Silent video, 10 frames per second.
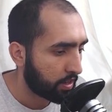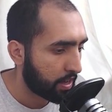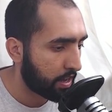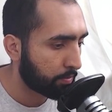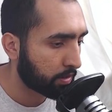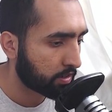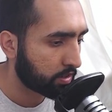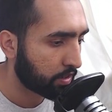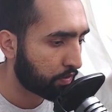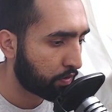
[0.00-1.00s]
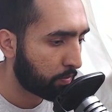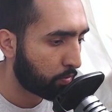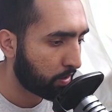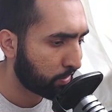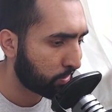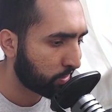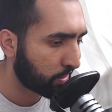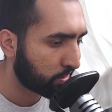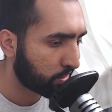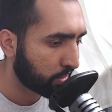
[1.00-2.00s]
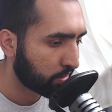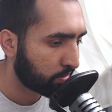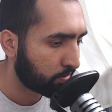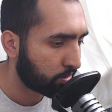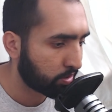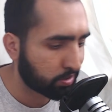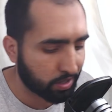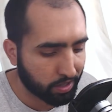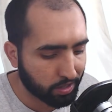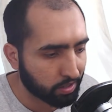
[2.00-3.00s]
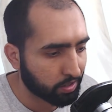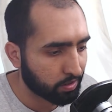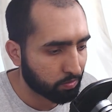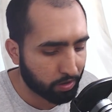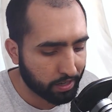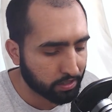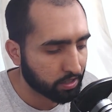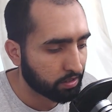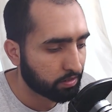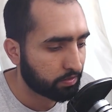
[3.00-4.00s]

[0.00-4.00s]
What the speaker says: And we're going to say from 160 to say 180.